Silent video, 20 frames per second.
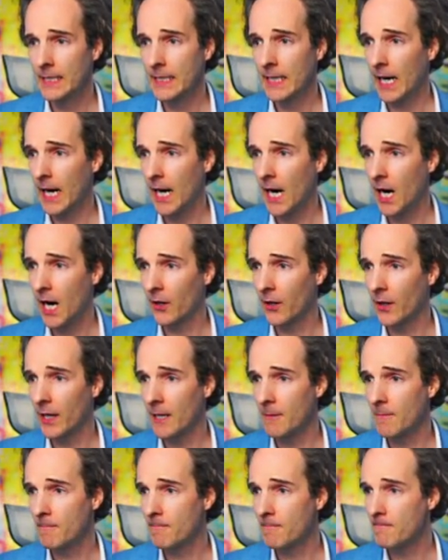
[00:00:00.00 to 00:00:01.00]
are.
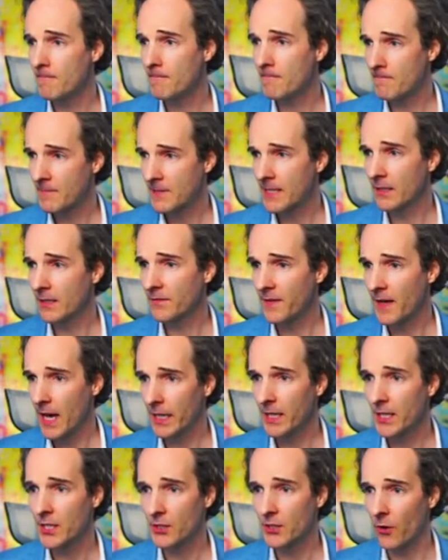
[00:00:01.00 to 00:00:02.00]
Um, Still
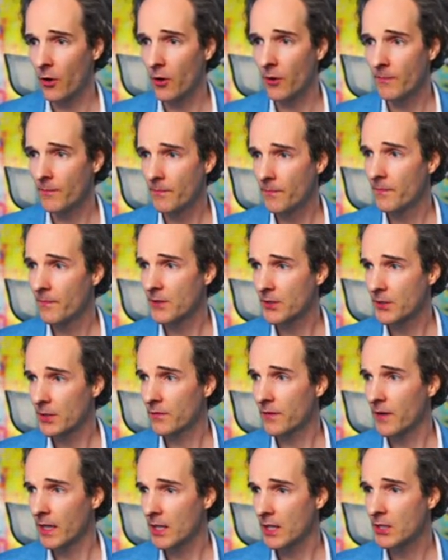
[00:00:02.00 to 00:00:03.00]
fairly strong, still
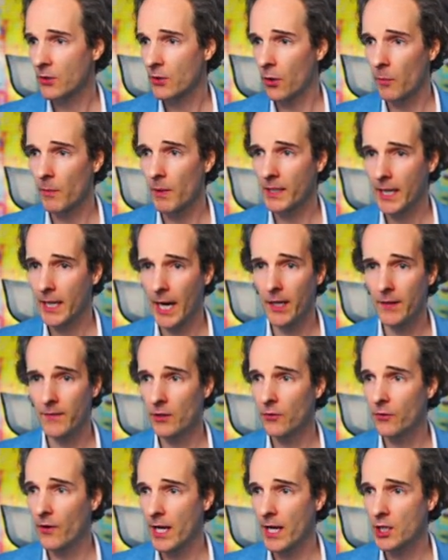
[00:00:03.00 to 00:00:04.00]
fairly strong, but kind of
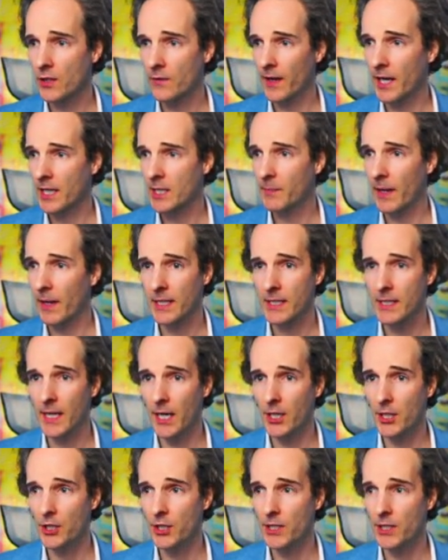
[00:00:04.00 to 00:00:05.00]
in range of
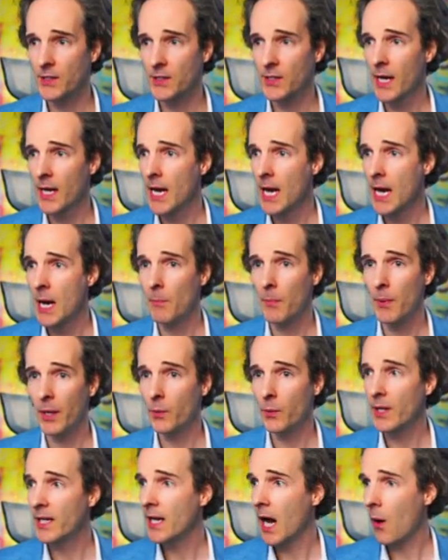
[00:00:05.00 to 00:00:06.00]
expectations. But
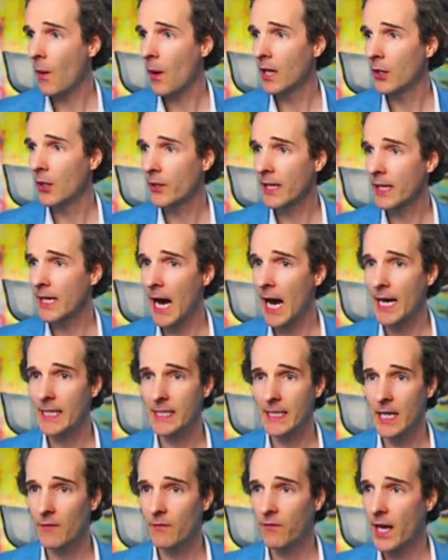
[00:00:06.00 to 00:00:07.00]
we now are looking at
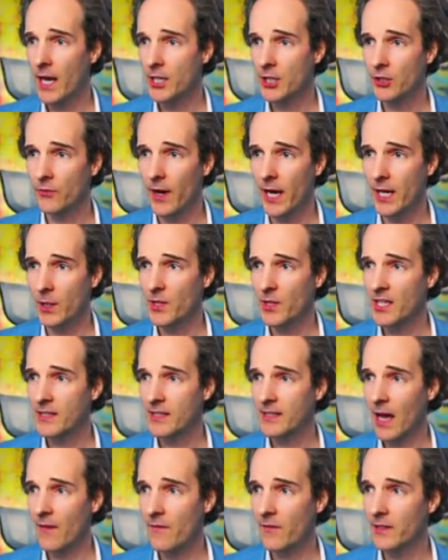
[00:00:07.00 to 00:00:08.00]
an inflation rate with a
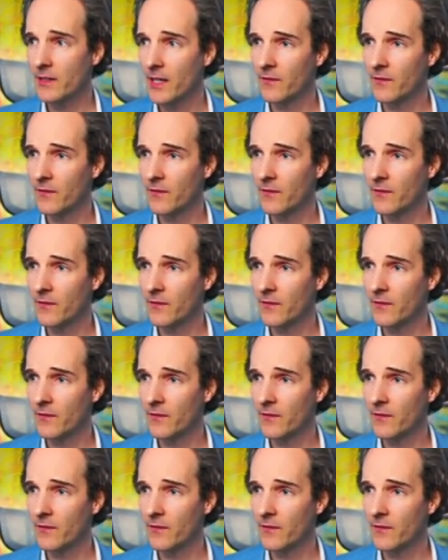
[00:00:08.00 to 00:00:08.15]
seven in